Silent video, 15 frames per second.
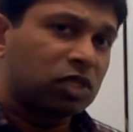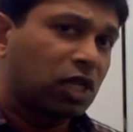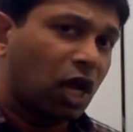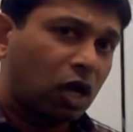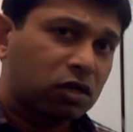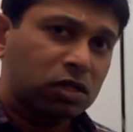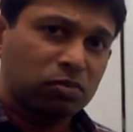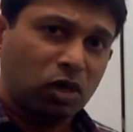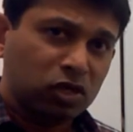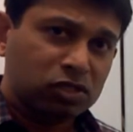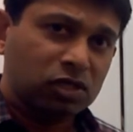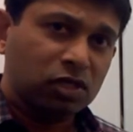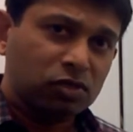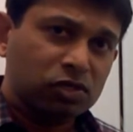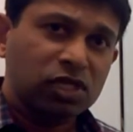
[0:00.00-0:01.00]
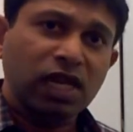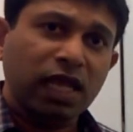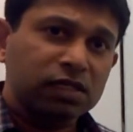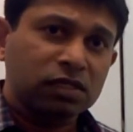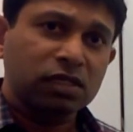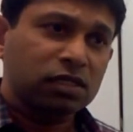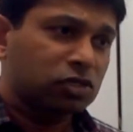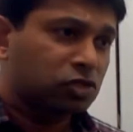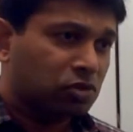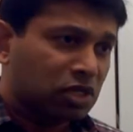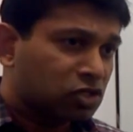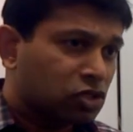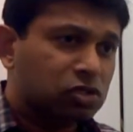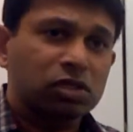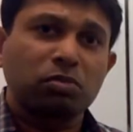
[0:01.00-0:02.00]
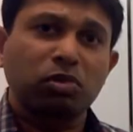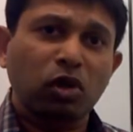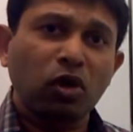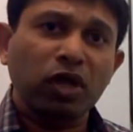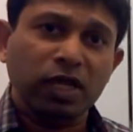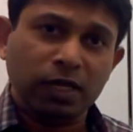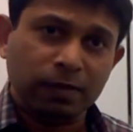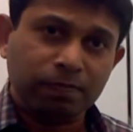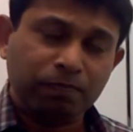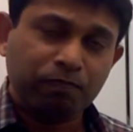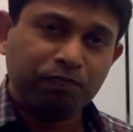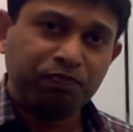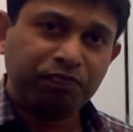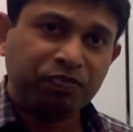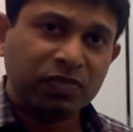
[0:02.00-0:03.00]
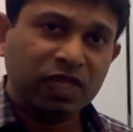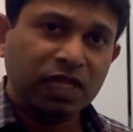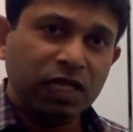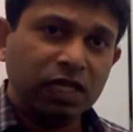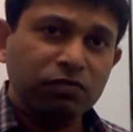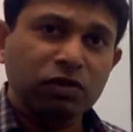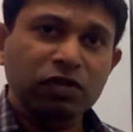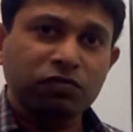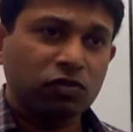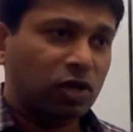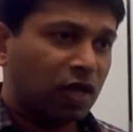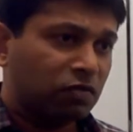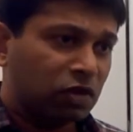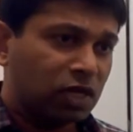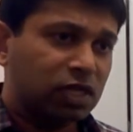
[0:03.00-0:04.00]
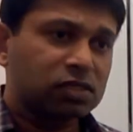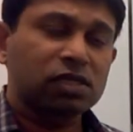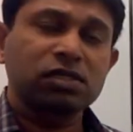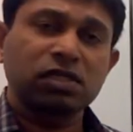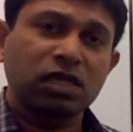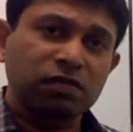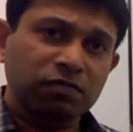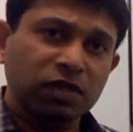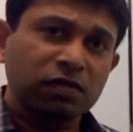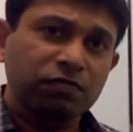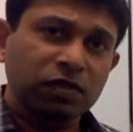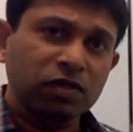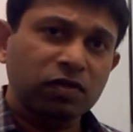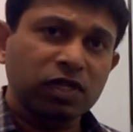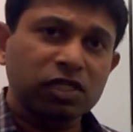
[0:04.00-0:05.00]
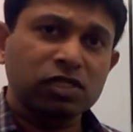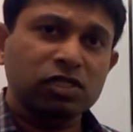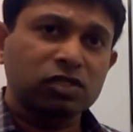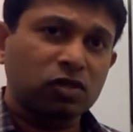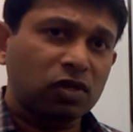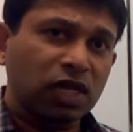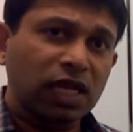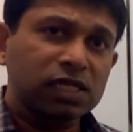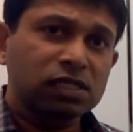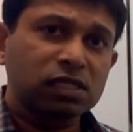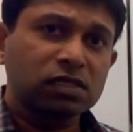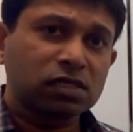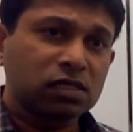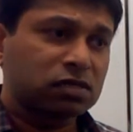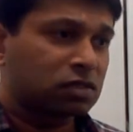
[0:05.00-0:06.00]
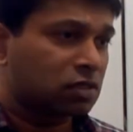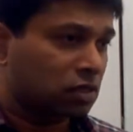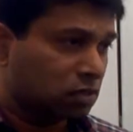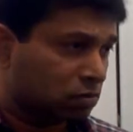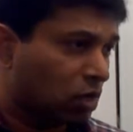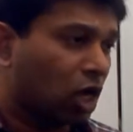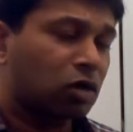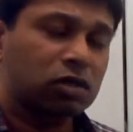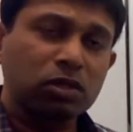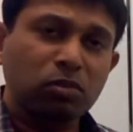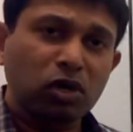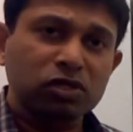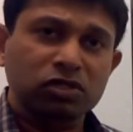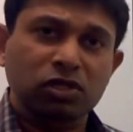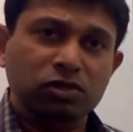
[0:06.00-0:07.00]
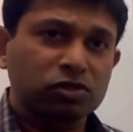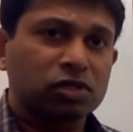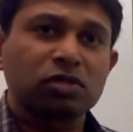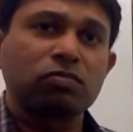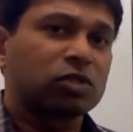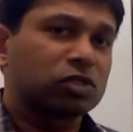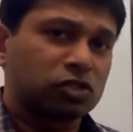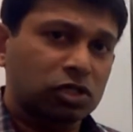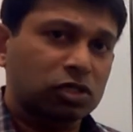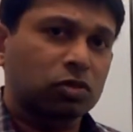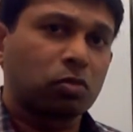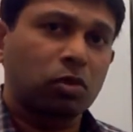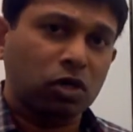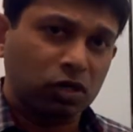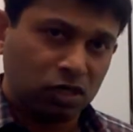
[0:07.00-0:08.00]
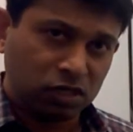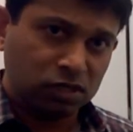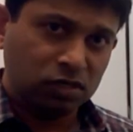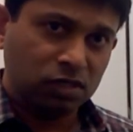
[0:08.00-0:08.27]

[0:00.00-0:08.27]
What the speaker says: the out-of-the-box solution as it is, you can just deploy it. even if you have a lesser set of configurations or licenses, the out-of-the-box solution will just work.